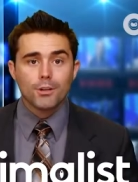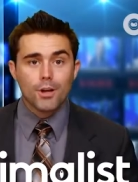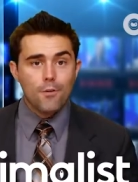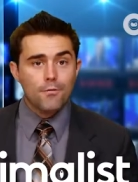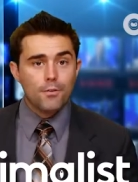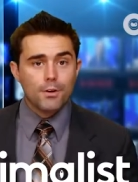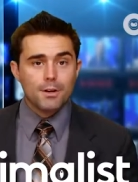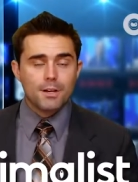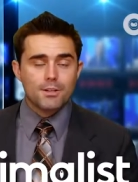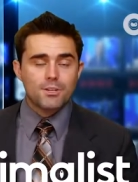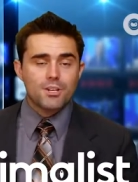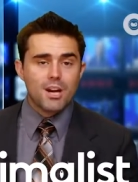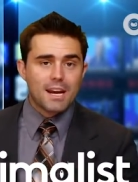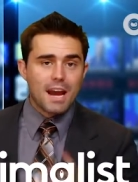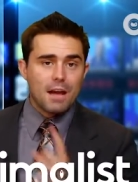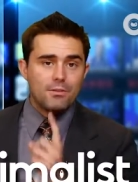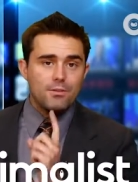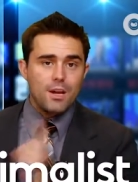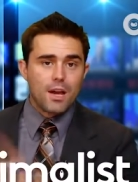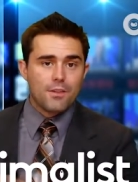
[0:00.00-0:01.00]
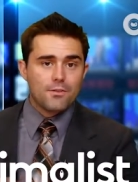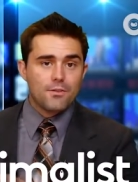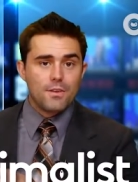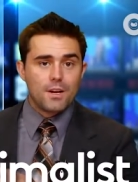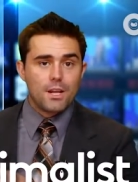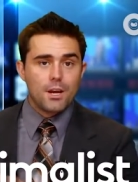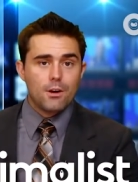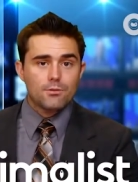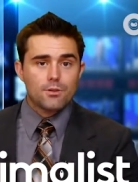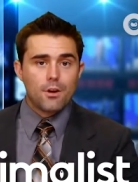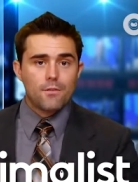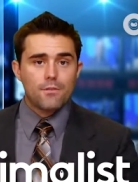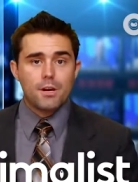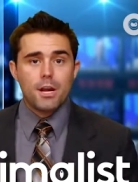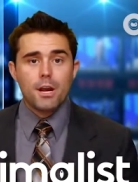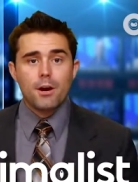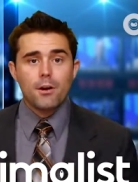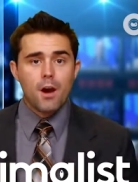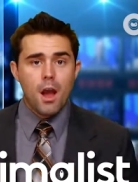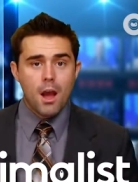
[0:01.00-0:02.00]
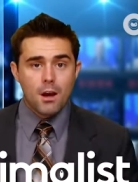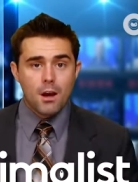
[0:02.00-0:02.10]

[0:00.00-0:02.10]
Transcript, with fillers: Don't forget to check out the other videos over here,